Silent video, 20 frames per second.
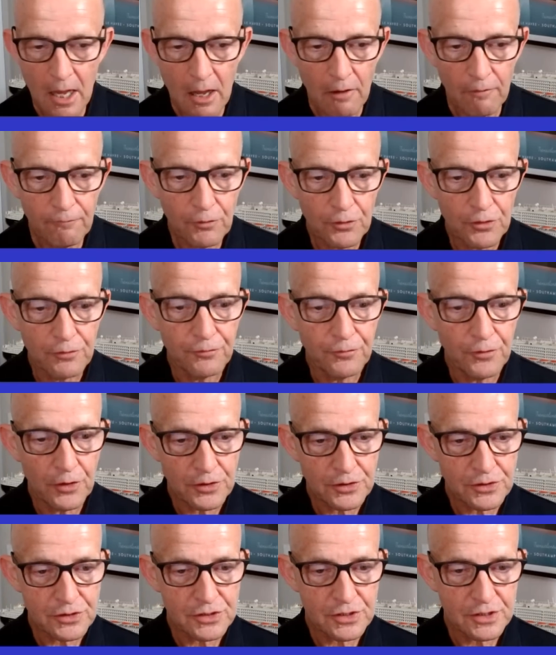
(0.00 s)
For the
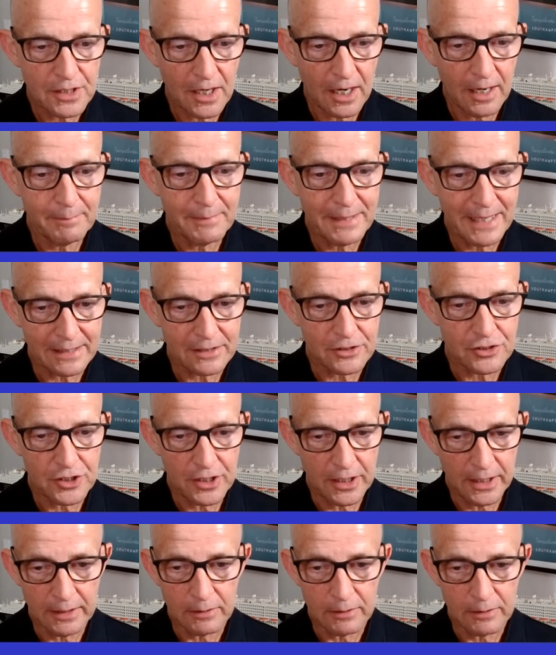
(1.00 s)
first time next year,
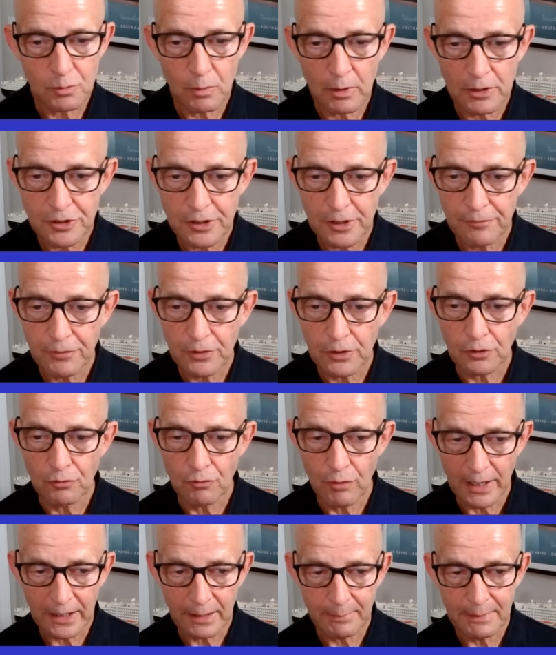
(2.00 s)
and I was wondering if you could
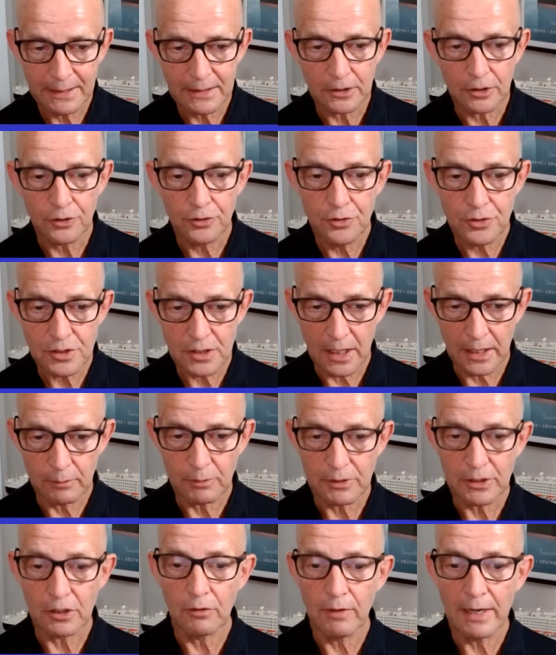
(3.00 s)
recommend a cruise line with
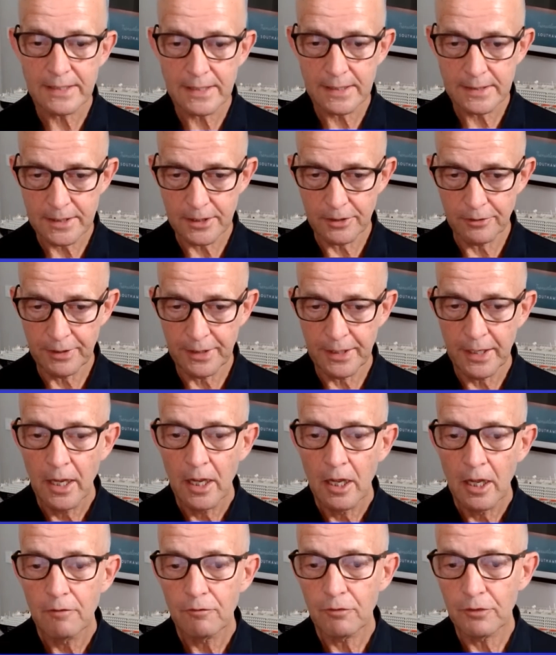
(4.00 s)
a great itinerary
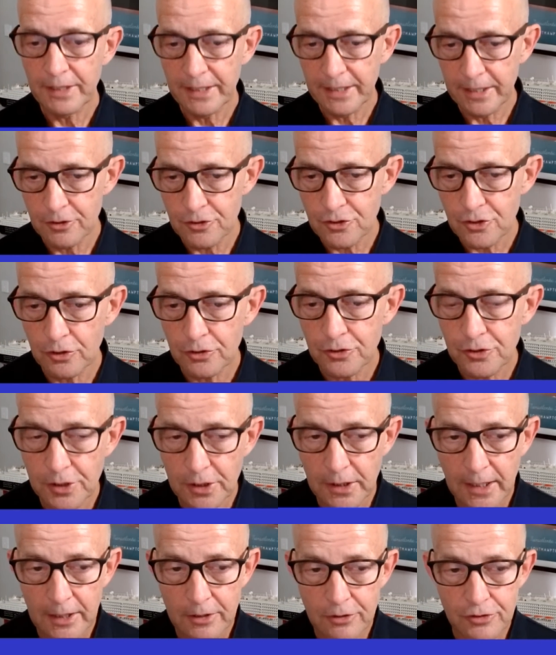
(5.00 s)
for an intro to the
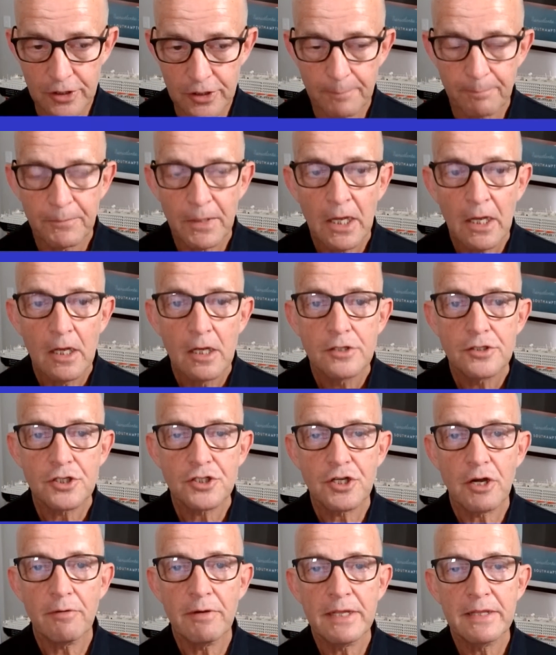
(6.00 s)
country. So
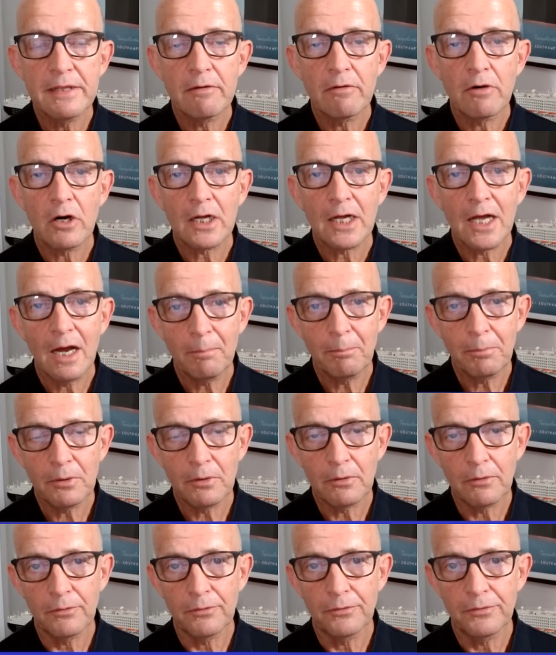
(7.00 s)
Sherry, there are a
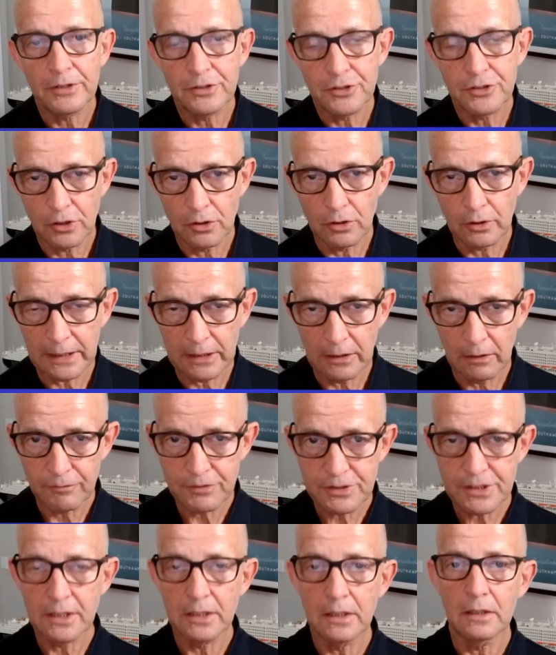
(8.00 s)
couple that you could look at, and
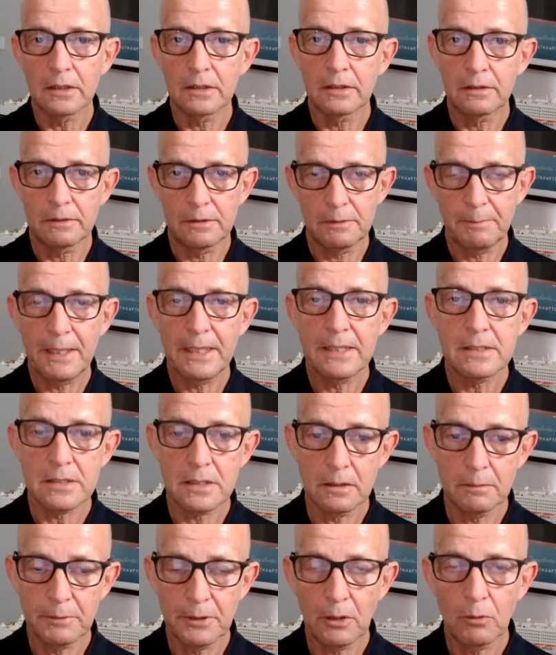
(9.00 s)
obviously it depends a
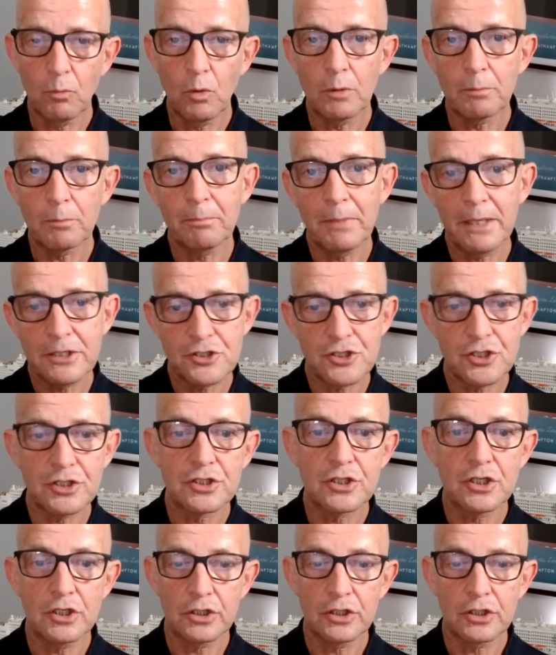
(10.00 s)
little bit on what budget